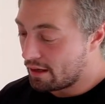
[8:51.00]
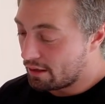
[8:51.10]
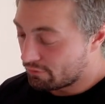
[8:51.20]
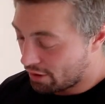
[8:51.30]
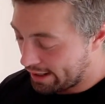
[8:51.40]

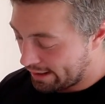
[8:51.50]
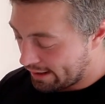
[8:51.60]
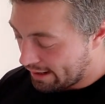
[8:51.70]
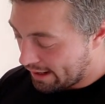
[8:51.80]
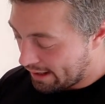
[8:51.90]
Right.
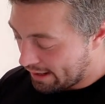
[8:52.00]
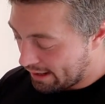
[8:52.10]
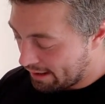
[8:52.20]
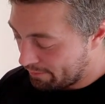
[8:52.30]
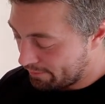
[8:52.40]

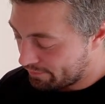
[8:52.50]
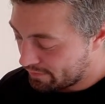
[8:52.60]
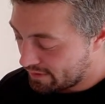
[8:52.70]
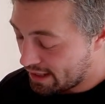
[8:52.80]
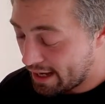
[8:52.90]

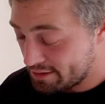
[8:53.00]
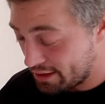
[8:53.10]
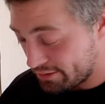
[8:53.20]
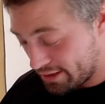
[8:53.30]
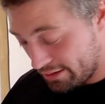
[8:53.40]

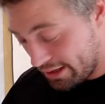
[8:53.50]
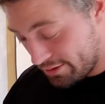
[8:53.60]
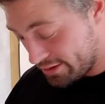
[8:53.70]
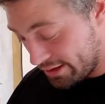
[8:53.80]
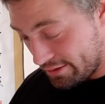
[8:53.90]
So loads
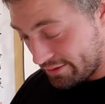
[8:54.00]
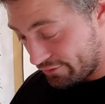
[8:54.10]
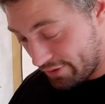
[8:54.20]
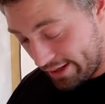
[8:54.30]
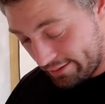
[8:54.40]
and loads of
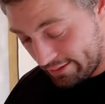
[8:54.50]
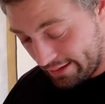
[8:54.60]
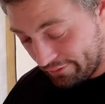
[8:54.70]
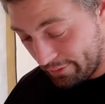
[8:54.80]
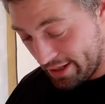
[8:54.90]
great
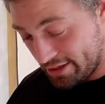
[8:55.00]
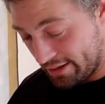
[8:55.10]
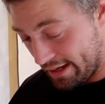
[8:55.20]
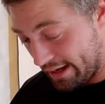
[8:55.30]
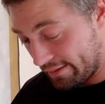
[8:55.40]
information
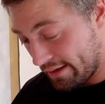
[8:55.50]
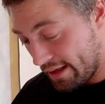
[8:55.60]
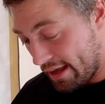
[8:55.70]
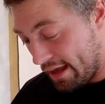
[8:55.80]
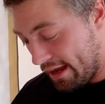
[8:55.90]
there.
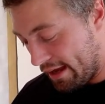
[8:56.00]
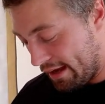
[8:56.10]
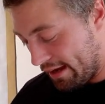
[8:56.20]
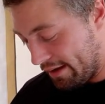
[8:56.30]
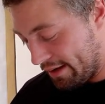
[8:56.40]

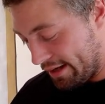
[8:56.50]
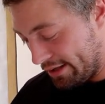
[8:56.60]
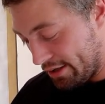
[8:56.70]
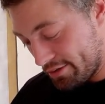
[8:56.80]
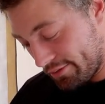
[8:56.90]
And it
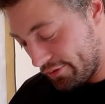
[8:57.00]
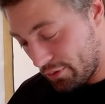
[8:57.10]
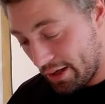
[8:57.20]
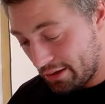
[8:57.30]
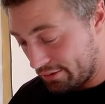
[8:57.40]
goes on for
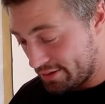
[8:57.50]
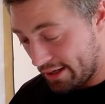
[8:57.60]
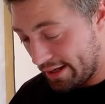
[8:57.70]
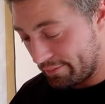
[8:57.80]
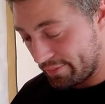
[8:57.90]
quite a long
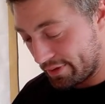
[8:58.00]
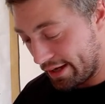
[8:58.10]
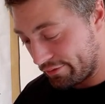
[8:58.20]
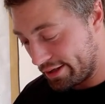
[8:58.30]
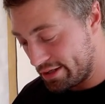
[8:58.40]
time
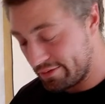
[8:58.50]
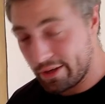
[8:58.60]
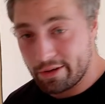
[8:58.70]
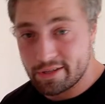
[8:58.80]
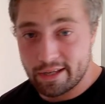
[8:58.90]
covering each of
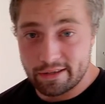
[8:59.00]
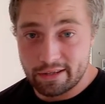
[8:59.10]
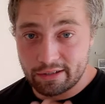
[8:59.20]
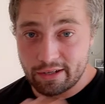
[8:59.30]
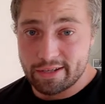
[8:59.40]
those. And the
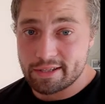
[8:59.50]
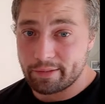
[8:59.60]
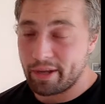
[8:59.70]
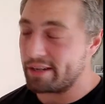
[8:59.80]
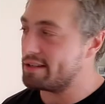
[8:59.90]
nice thing
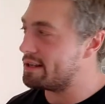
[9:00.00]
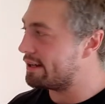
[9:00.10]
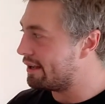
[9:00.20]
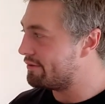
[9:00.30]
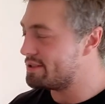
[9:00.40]
about it is that it
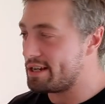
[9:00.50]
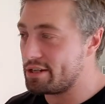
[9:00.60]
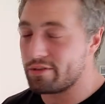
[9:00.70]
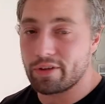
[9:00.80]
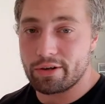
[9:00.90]
covers
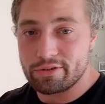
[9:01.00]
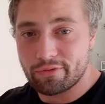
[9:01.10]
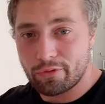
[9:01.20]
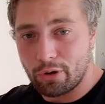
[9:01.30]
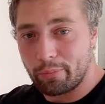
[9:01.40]
each of those
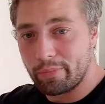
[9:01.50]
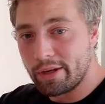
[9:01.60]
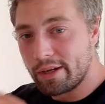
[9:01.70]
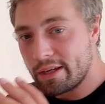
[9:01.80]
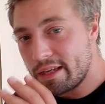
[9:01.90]
from
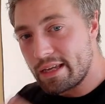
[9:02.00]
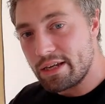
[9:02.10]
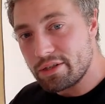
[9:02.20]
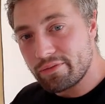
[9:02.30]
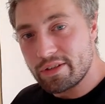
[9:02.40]

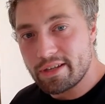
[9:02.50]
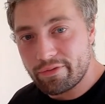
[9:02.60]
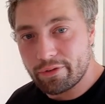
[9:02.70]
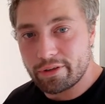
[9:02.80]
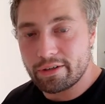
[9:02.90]
each of the
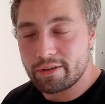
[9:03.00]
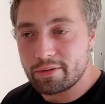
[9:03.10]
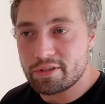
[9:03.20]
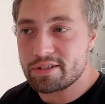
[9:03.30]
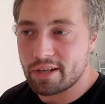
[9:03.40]
different
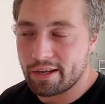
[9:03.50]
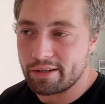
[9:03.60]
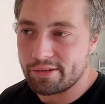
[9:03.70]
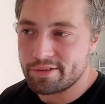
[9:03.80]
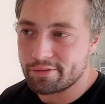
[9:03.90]

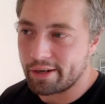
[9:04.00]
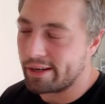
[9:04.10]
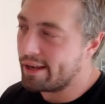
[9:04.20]
styles, right?